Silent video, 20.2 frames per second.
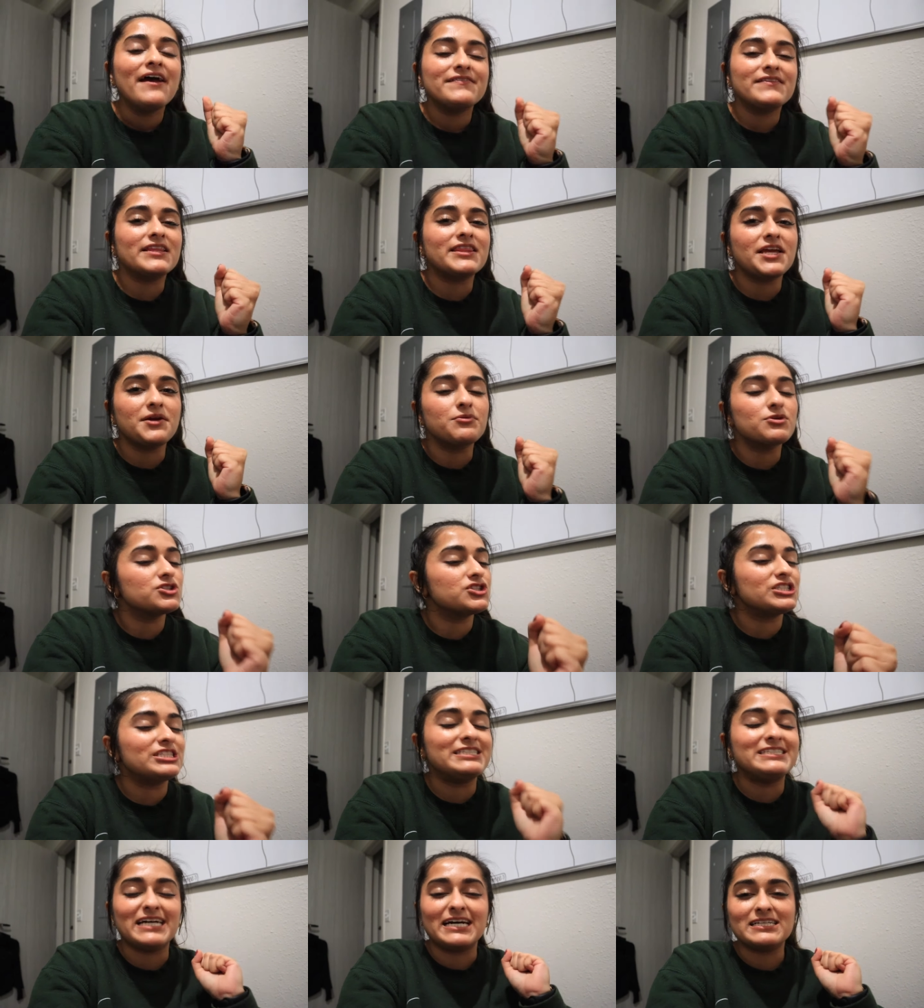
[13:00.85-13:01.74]
that they were
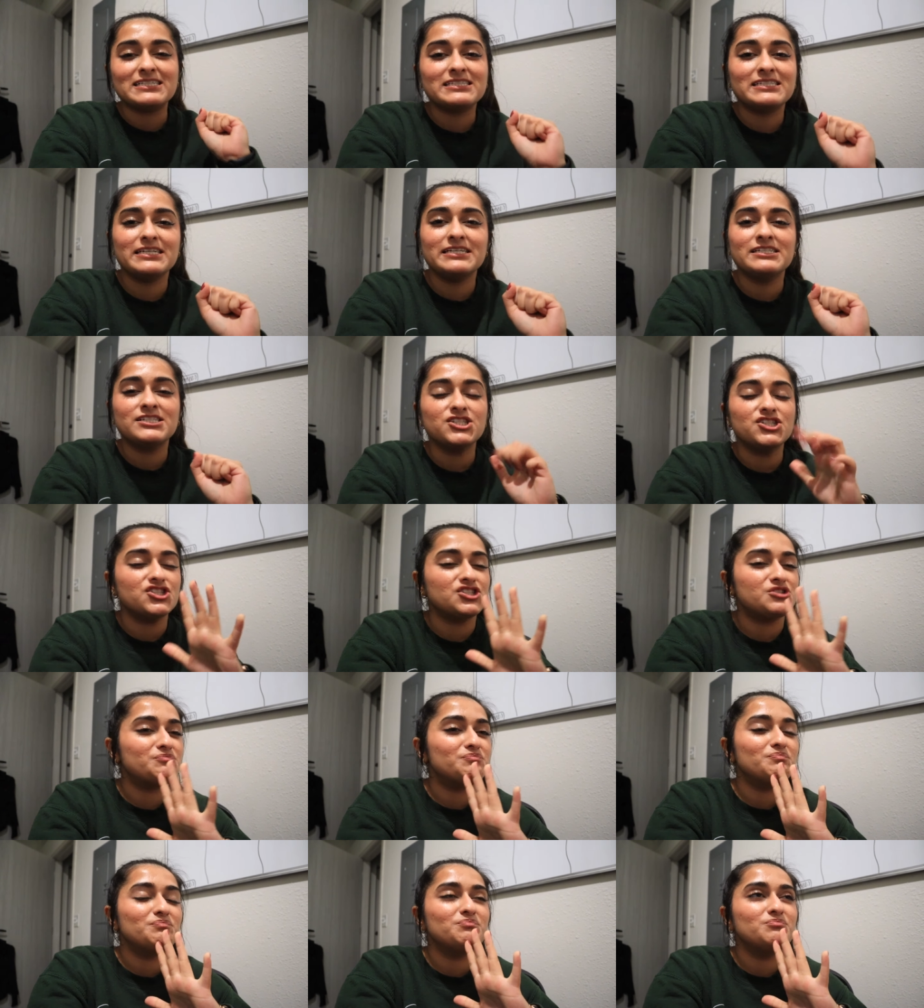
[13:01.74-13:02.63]
just destined to
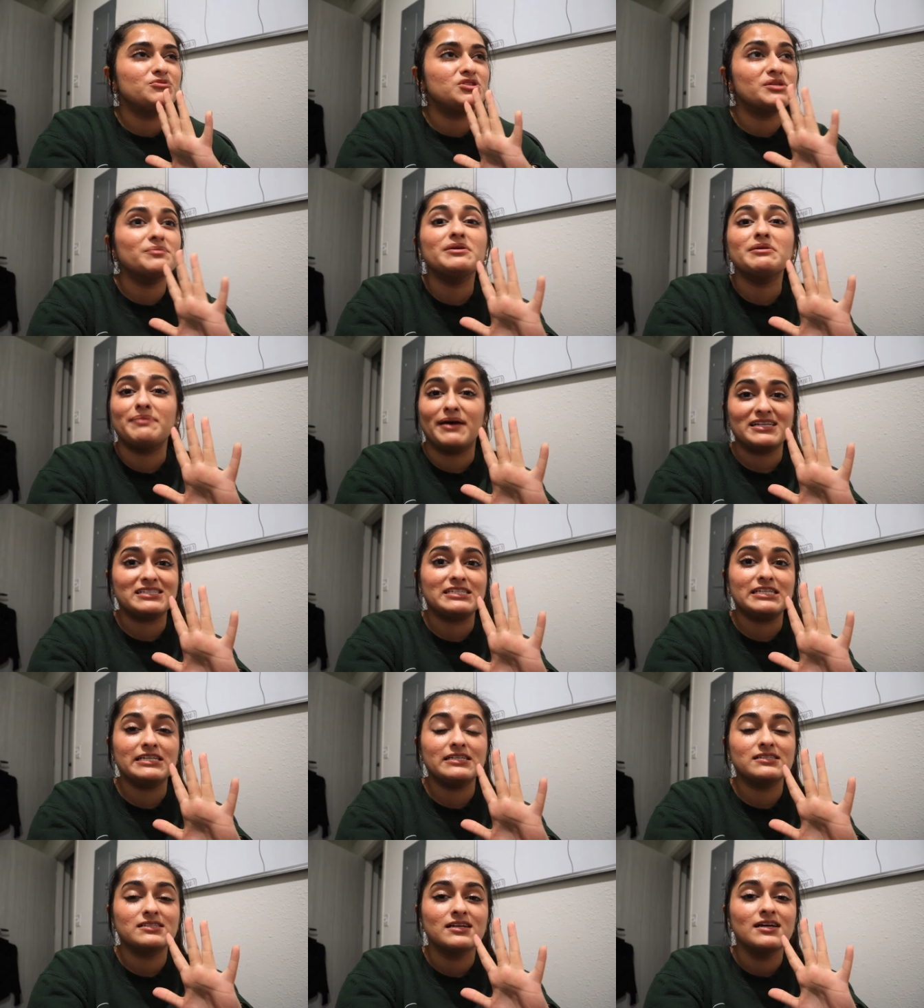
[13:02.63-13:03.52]
just to be
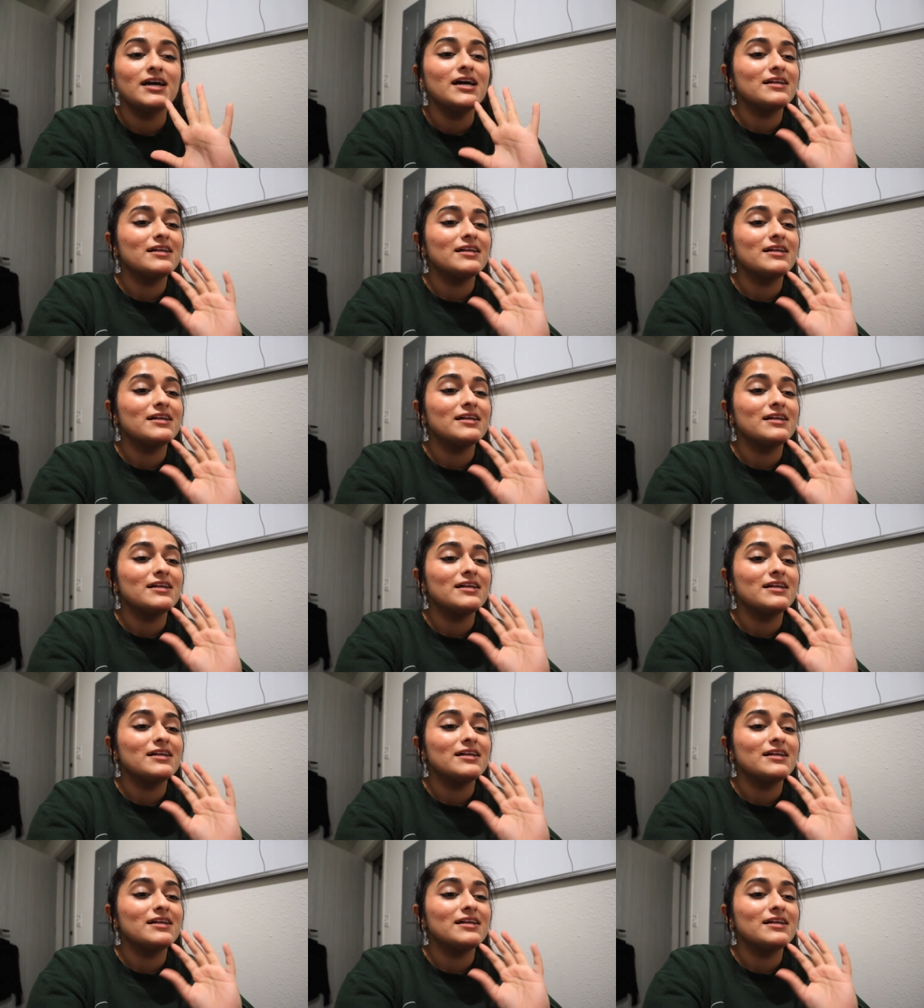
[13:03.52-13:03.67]
besties.